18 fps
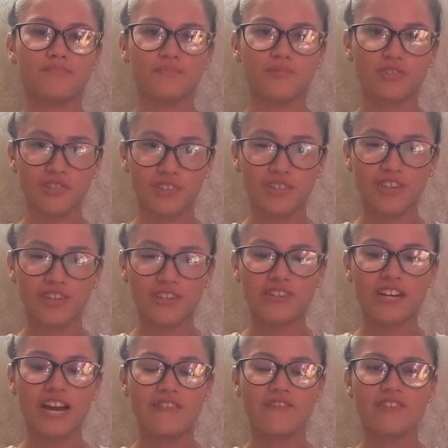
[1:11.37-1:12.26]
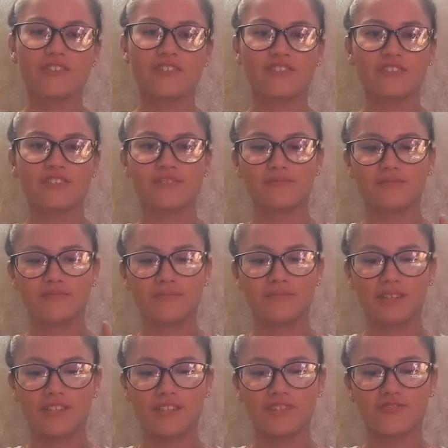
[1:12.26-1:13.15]
sugar you have in your
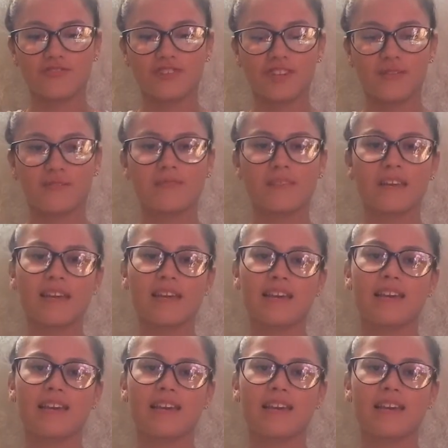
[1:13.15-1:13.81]
bloodstream.